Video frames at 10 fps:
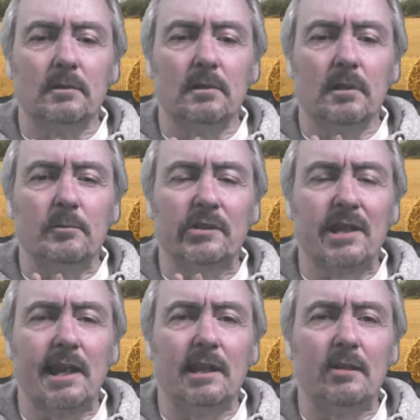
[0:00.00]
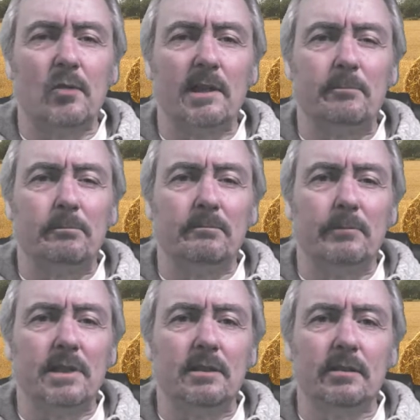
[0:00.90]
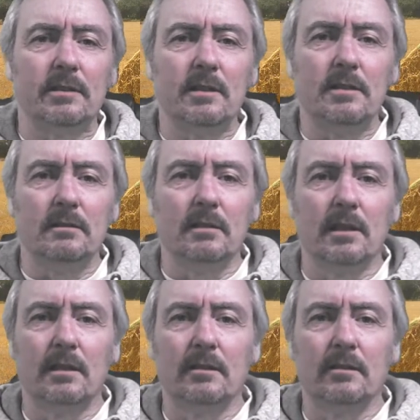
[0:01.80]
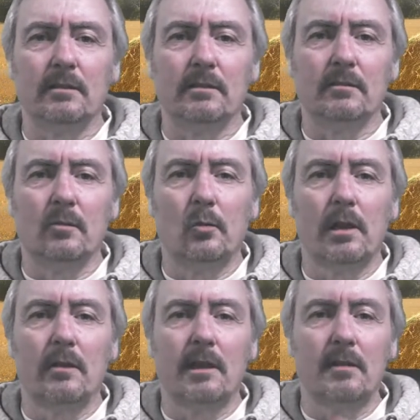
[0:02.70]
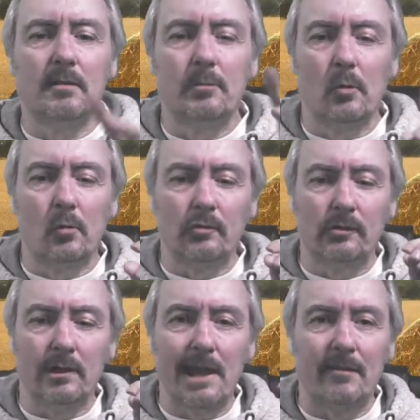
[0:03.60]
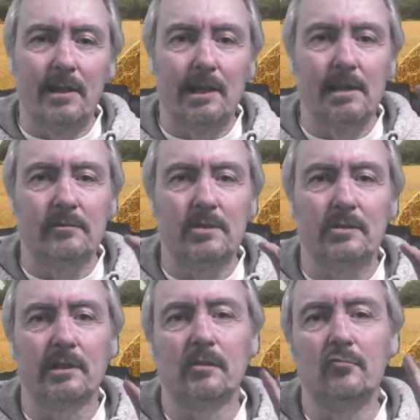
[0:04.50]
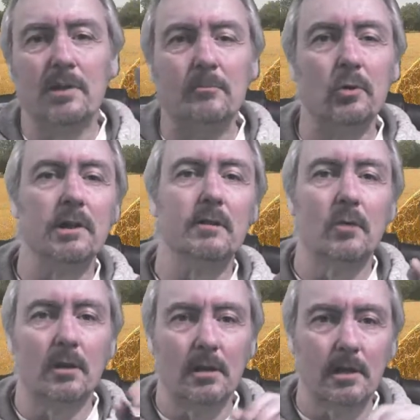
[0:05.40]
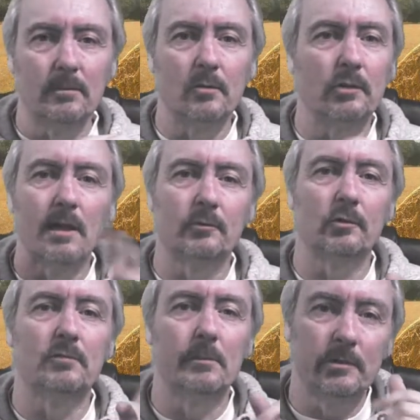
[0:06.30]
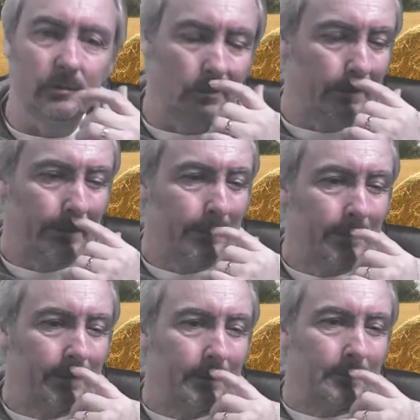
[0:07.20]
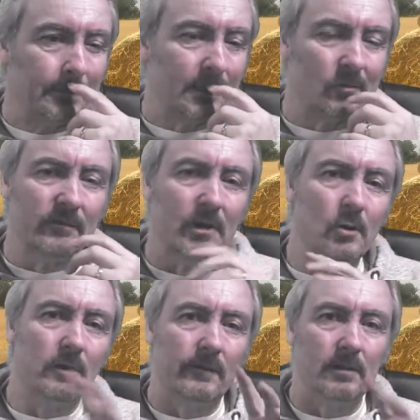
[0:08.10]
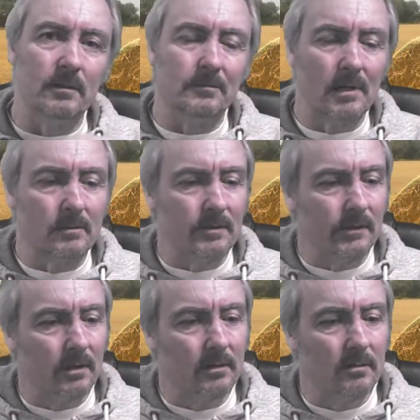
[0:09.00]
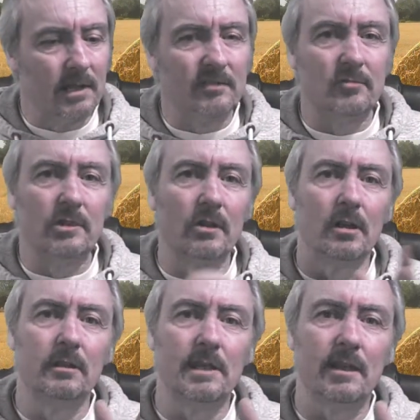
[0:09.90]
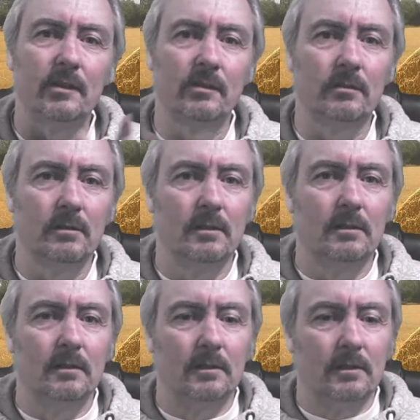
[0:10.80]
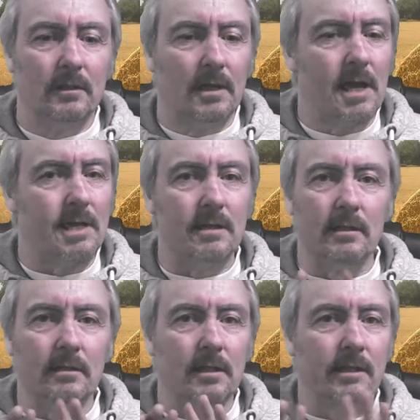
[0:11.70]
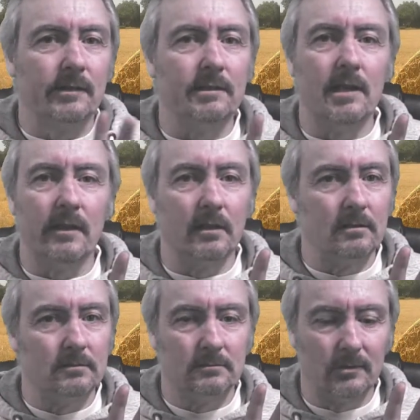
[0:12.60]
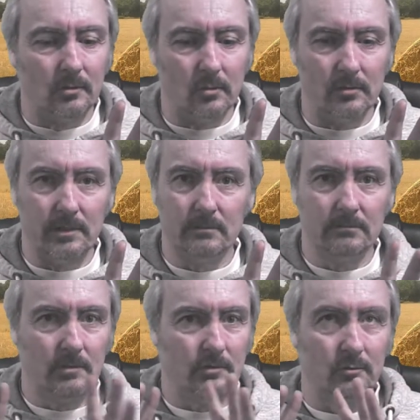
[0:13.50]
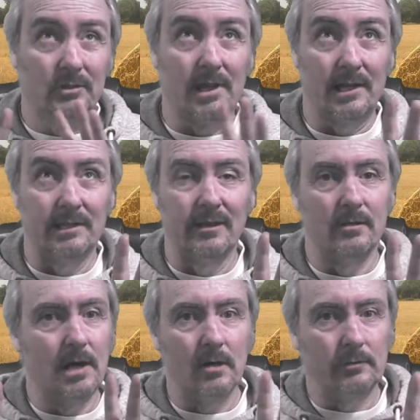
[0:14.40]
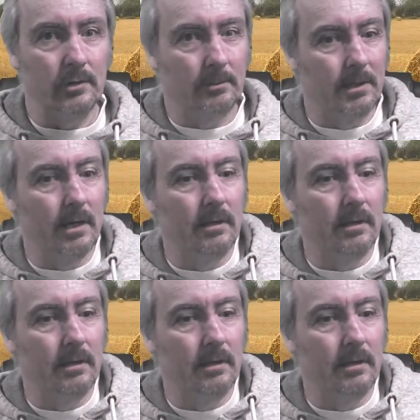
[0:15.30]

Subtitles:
I mistakenly went to BT, and although their reports area coverage says it's really brilliant where I am, it was absolute rubbish. I'm on Vodafone at the moment, so I had to return the S8, and that's another story which would take another hour to explain.